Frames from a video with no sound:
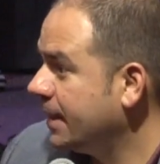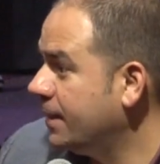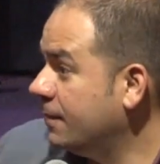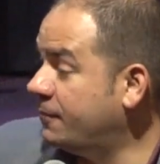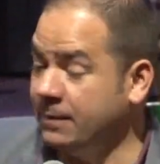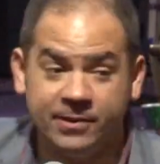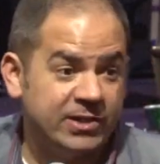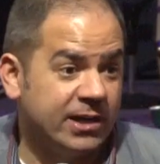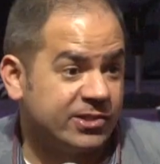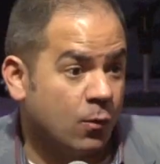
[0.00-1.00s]
The Philippian
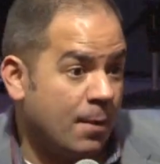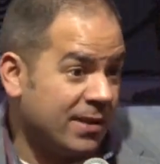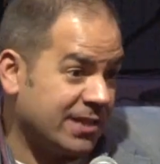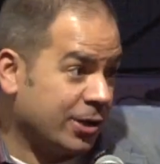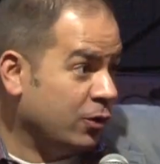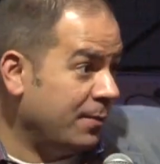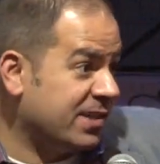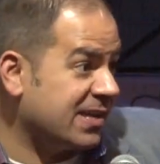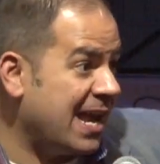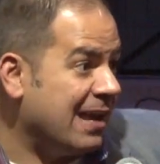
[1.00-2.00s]
jailer said, What must I do to be
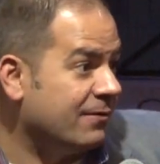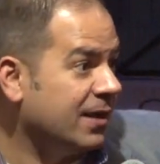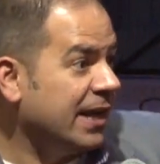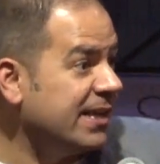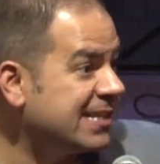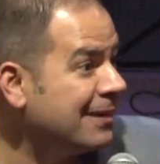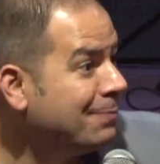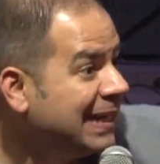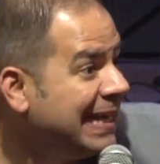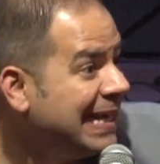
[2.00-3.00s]
saved? He said,
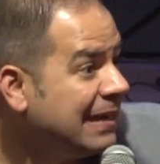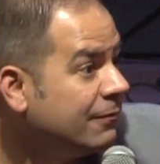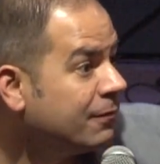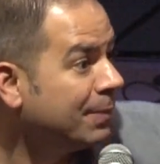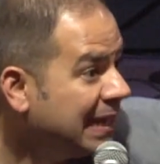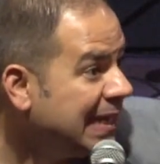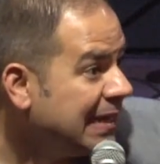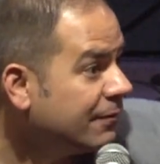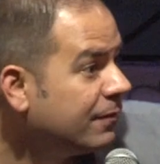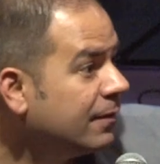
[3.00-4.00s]
Believe, believe